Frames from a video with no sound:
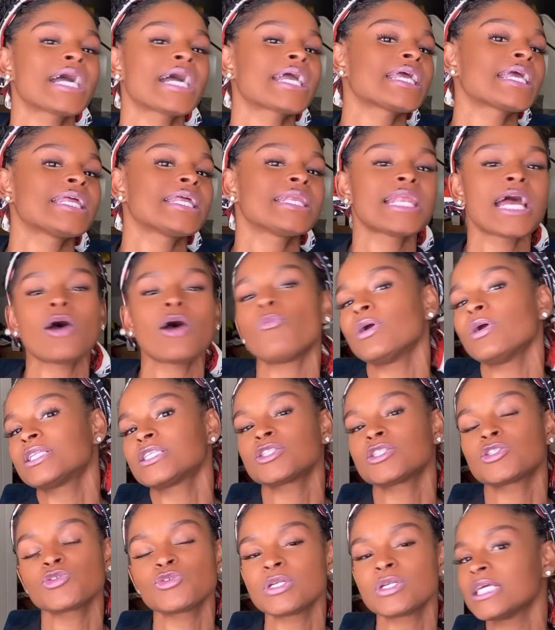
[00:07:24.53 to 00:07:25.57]
I cannot wait
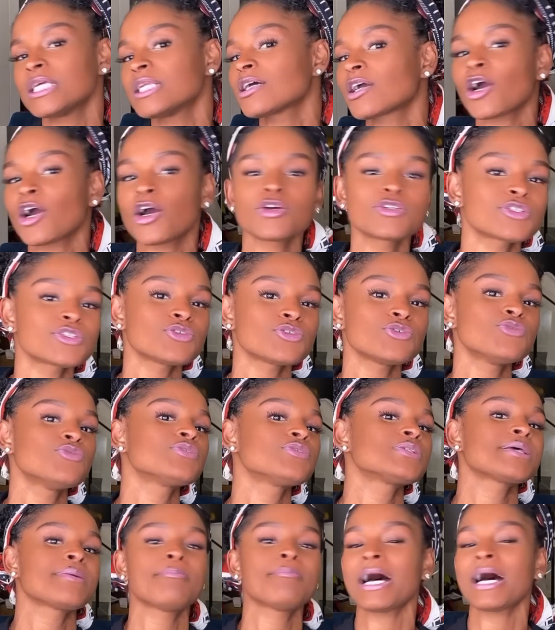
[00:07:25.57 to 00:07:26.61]
to tune in to
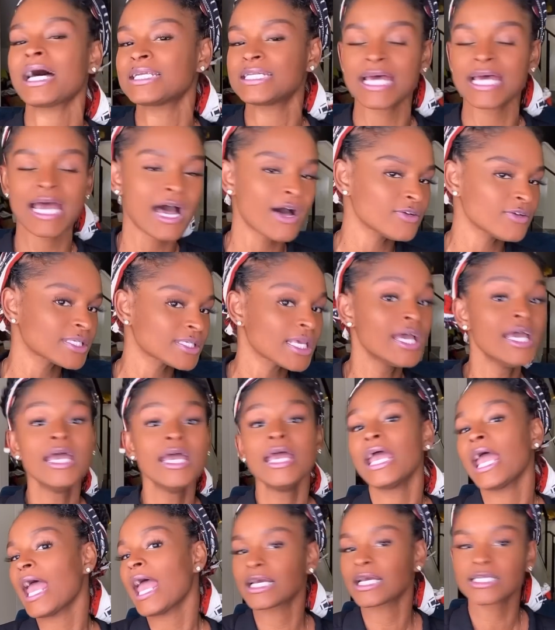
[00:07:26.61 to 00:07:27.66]
cartoons and buy dials,
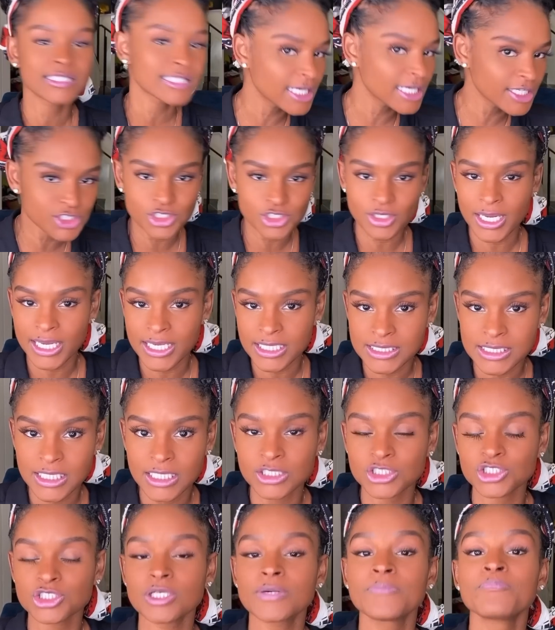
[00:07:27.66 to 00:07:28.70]
etc.,
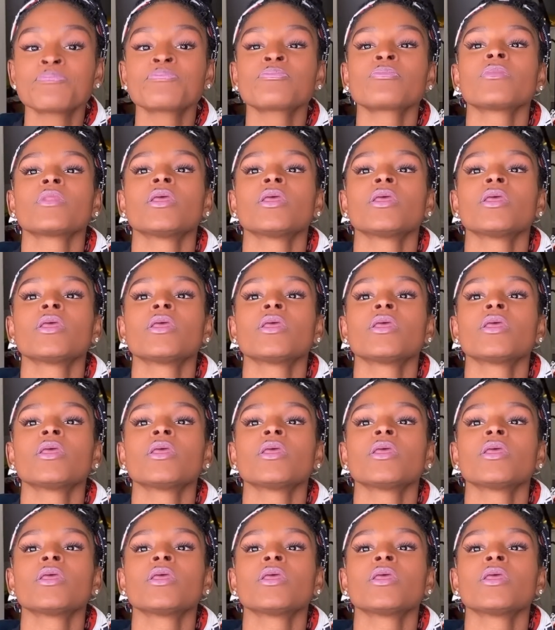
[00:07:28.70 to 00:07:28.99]
etc.